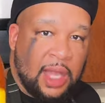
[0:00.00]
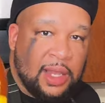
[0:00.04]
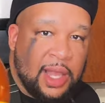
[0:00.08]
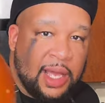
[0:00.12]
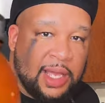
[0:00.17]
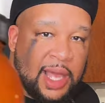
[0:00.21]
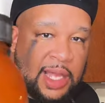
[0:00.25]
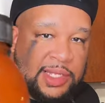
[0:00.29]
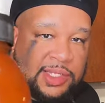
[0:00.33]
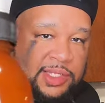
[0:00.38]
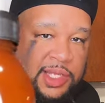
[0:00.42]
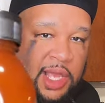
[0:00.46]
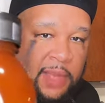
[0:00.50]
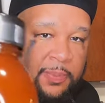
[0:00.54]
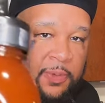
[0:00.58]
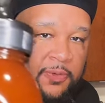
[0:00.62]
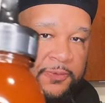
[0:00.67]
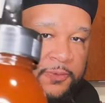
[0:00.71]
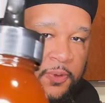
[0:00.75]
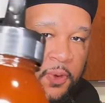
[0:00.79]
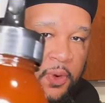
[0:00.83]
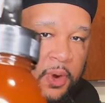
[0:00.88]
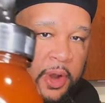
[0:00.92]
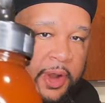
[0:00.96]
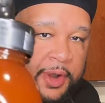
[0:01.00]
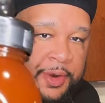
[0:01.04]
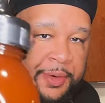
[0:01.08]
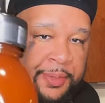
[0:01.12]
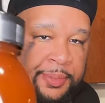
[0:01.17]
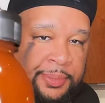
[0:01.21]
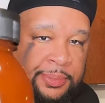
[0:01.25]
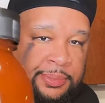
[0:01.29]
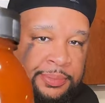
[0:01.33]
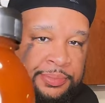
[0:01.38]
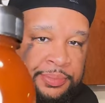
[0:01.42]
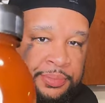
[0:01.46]
And like I said
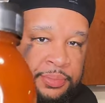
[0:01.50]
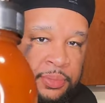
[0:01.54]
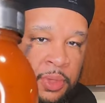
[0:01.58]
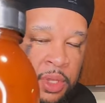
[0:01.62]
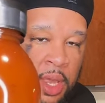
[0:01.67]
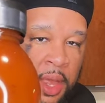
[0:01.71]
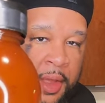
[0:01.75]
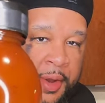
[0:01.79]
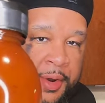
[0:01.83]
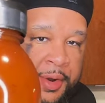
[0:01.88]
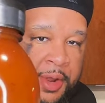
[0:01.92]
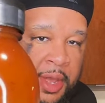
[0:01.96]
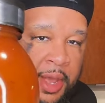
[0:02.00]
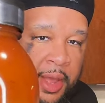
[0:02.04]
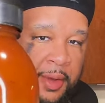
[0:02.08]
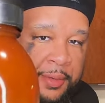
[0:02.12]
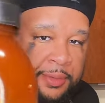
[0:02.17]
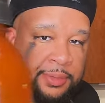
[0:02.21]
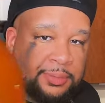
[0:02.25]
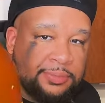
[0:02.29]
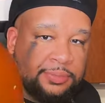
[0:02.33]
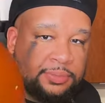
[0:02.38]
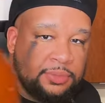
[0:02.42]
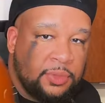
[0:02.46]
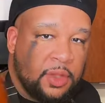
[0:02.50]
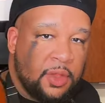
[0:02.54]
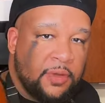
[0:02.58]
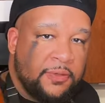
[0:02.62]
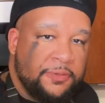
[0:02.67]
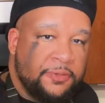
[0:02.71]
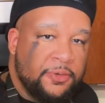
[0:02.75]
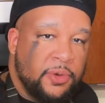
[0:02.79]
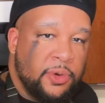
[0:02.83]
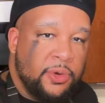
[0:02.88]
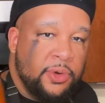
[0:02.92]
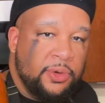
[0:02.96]
before,
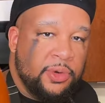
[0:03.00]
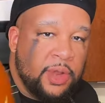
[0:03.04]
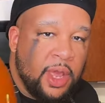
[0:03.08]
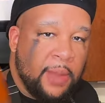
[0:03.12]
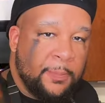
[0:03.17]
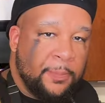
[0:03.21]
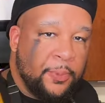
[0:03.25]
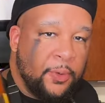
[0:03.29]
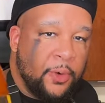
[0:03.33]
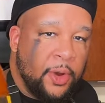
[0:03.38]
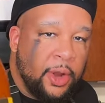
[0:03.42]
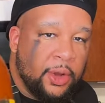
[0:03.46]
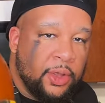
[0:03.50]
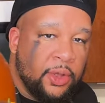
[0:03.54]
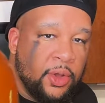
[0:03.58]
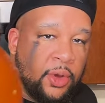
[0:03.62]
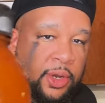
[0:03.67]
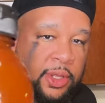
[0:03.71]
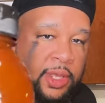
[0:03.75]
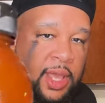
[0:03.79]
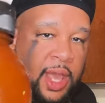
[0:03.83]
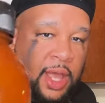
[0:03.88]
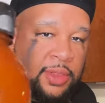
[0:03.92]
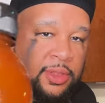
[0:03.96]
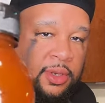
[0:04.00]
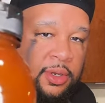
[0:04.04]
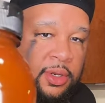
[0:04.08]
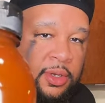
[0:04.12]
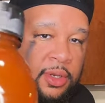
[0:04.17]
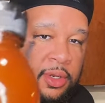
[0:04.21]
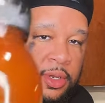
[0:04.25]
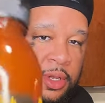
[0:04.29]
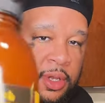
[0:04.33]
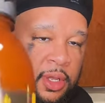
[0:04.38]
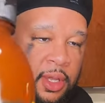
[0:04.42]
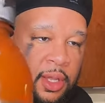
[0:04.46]
fruit and pork go
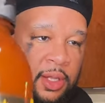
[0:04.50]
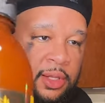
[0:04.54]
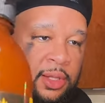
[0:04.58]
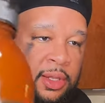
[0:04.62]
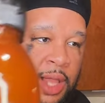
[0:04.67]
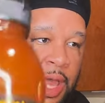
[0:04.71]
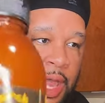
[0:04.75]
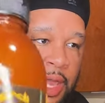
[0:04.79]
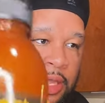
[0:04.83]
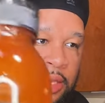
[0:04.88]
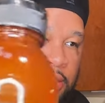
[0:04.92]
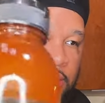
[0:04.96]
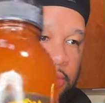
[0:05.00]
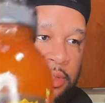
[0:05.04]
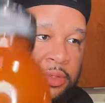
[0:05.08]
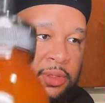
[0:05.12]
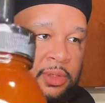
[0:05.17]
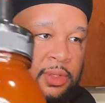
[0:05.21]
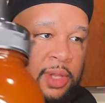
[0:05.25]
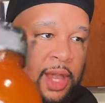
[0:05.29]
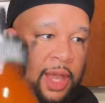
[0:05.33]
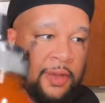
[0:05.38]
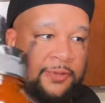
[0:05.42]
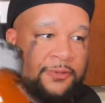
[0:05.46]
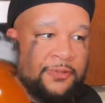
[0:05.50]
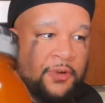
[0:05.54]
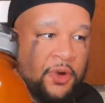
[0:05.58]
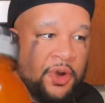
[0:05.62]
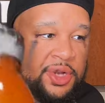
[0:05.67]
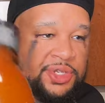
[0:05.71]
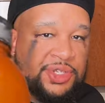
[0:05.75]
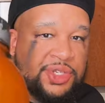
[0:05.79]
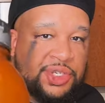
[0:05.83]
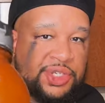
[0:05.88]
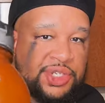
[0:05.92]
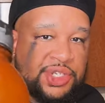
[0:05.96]
together like like
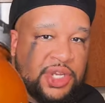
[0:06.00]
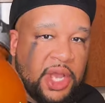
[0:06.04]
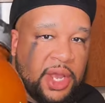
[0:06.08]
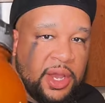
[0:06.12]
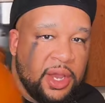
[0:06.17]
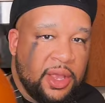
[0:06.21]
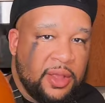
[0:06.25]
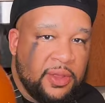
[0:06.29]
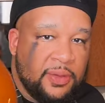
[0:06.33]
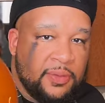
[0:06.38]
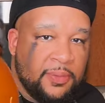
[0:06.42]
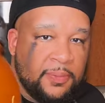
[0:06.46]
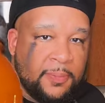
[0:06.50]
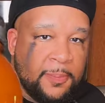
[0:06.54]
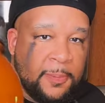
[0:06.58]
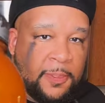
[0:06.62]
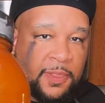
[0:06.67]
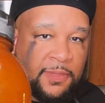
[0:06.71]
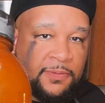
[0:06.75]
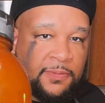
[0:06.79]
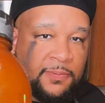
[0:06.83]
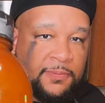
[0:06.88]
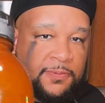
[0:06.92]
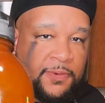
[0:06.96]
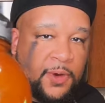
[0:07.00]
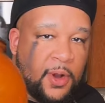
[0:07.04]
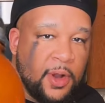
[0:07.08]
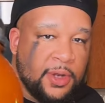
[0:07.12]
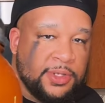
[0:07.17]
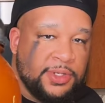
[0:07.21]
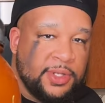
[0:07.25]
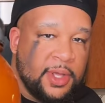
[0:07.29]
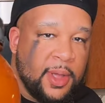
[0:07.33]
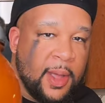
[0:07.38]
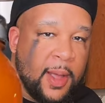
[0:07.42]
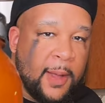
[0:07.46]
Forrest and Jenny from
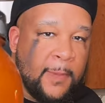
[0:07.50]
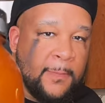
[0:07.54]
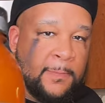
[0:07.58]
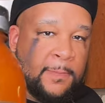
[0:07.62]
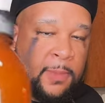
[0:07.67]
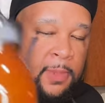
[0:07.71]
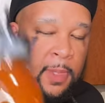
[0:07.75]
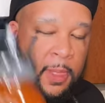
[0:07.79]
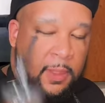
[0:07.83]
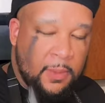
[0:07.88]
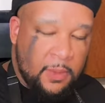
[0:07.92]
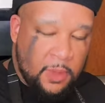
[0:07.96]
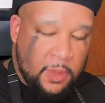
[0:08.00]
Forrest Gump.